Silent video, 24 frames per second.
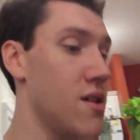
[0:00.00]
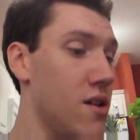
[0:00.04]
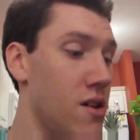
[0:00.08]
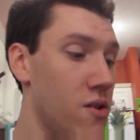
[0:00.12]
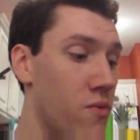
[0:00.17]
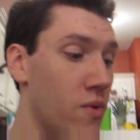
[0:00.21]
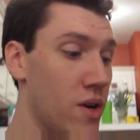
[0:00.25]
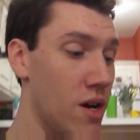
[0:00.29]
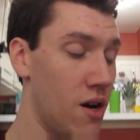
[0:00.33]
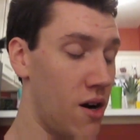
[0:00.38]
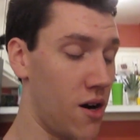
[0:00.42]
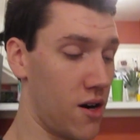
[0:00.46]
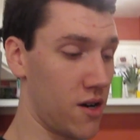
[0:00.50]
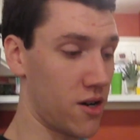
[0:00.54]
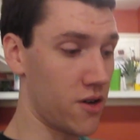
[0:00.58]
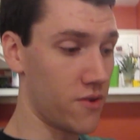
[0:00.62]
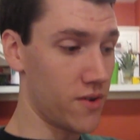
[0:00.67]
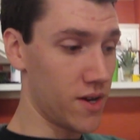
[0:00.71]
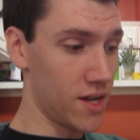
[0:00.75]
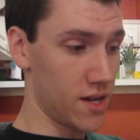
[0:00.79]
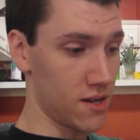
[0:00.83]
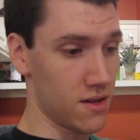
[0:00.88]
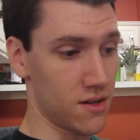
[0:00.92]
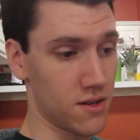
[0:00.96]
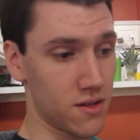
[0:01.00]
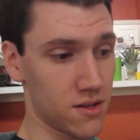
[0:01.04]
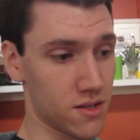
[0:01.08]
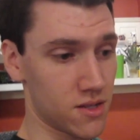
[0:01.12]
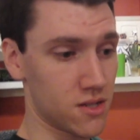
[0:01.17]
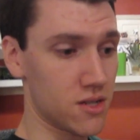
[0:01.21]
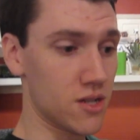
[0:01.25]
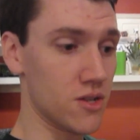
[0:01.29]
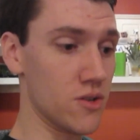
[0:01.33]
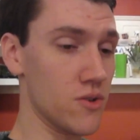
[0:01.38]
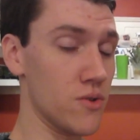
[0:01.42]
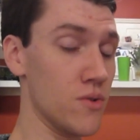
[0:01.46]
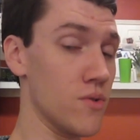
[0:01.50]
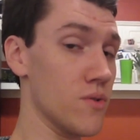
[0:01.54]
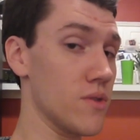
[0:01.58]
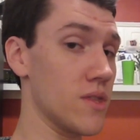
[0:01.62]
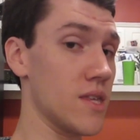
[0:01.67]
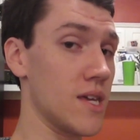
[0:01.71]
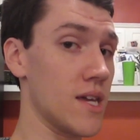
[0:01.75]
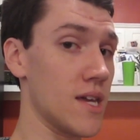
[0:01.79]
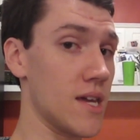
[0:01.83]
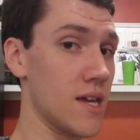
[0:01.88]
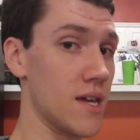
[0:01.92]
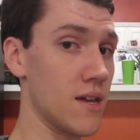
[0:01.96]
we are going to
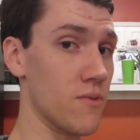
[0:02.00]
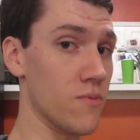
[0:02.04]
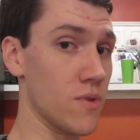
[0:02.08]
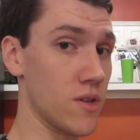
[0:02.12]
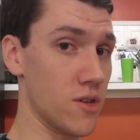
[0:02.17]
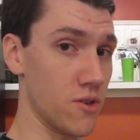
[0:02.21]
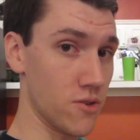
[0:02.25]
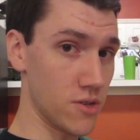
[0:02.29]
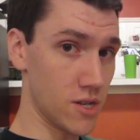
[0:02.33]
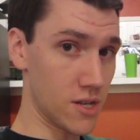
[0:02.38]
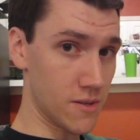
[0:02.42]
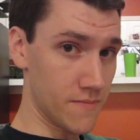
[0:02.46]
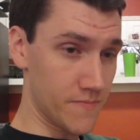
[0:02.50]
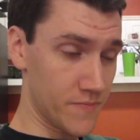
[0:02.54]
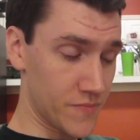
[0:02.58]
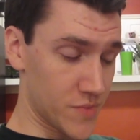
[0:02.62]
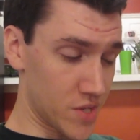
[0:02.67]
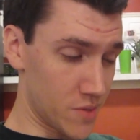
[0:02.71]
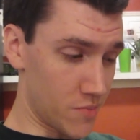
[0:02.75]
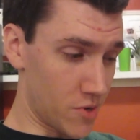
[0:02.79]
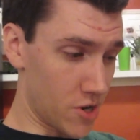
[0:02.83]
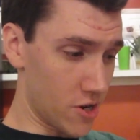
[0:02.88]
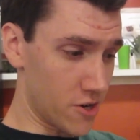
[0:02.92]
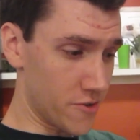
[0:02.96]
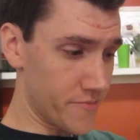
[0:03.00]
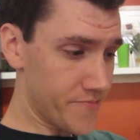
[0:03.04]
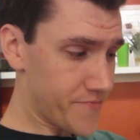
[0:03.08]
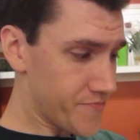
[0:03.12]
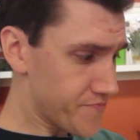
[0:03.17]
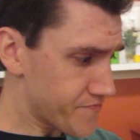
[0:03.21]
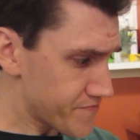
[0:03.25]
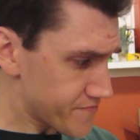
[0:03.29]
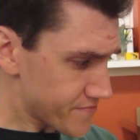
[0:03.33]
the reunion tomorrow.